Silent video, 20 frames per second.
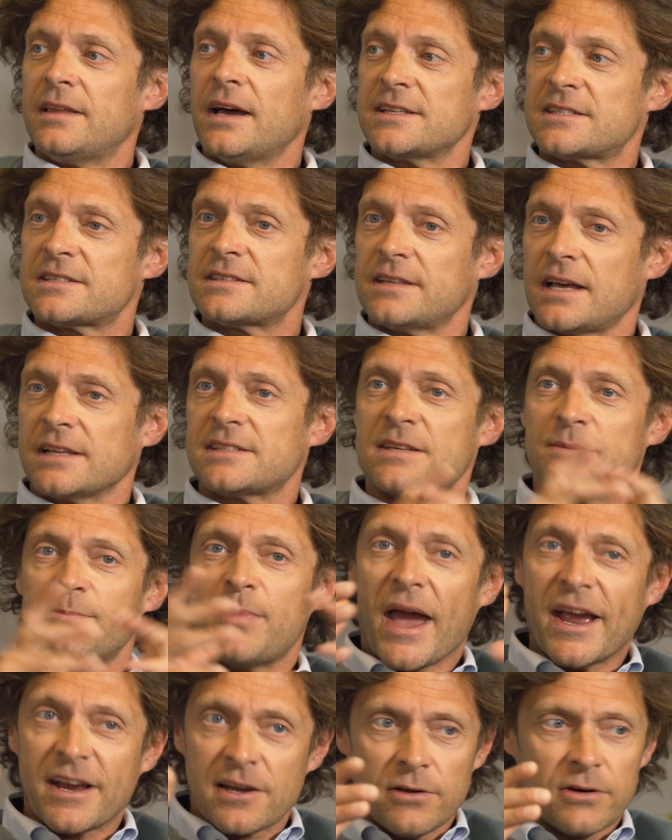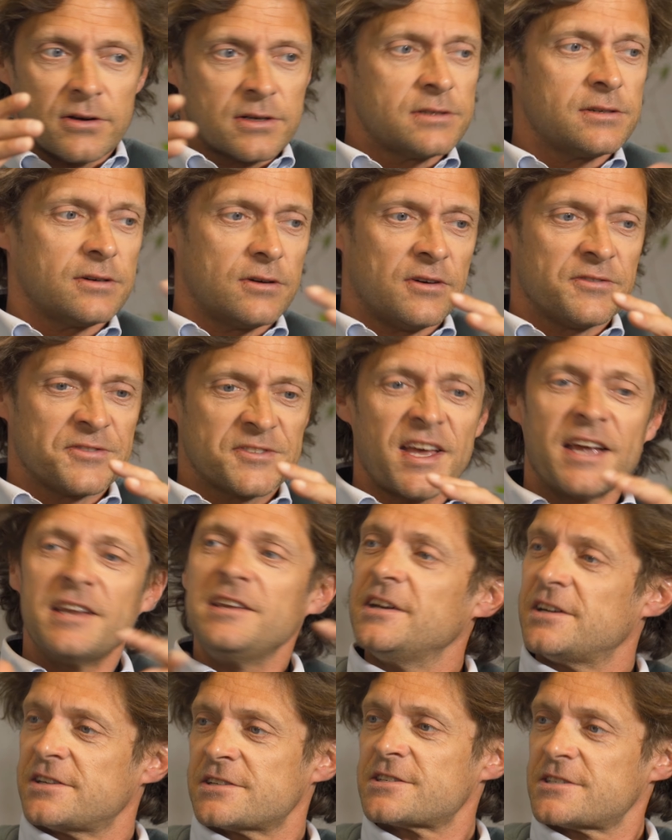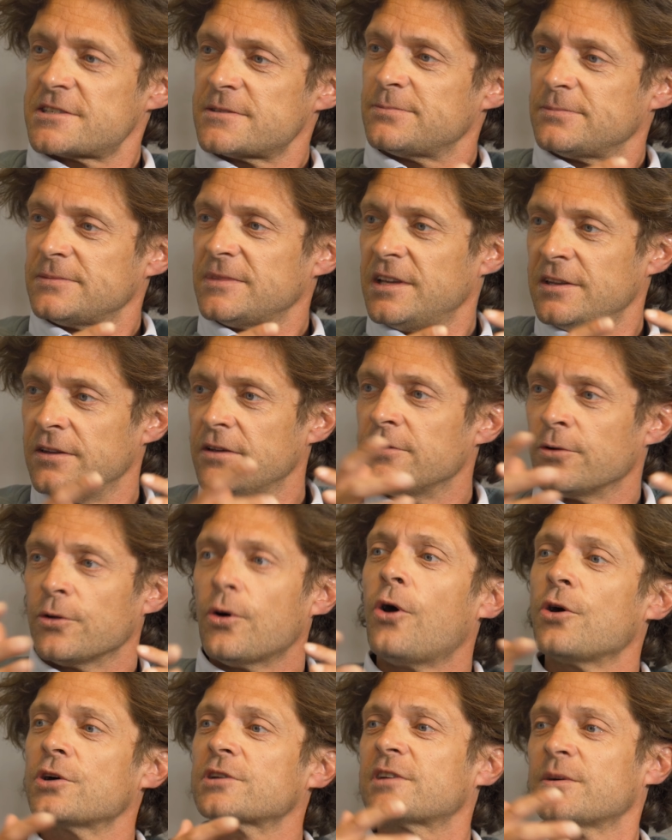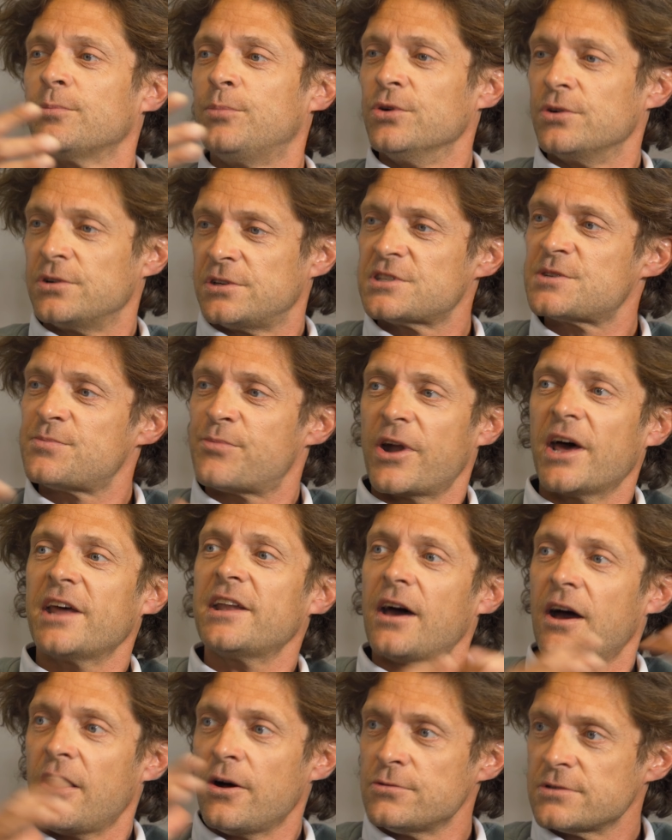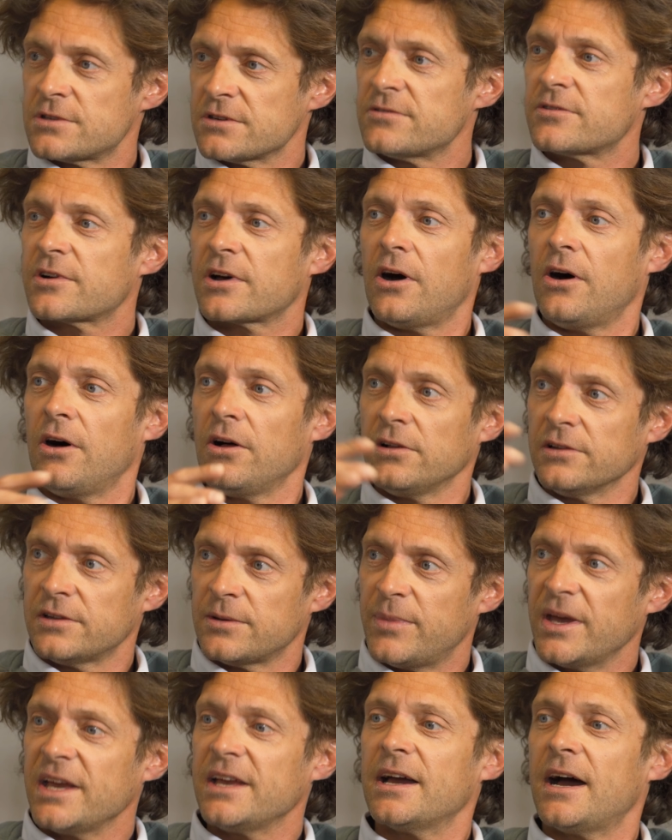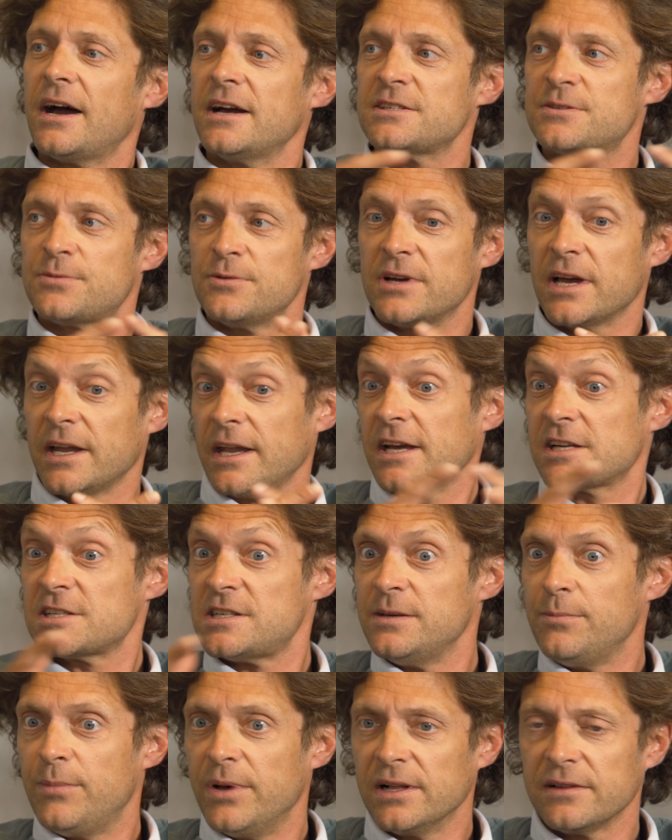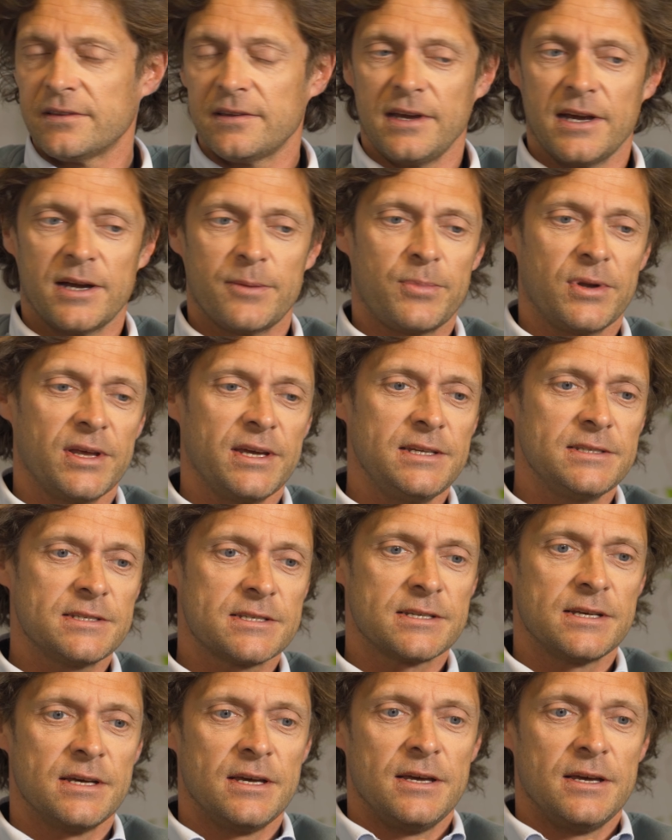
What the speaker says: That's a backlog of 10 years. An order book spread out over all the big guys who can actually build the airplanes.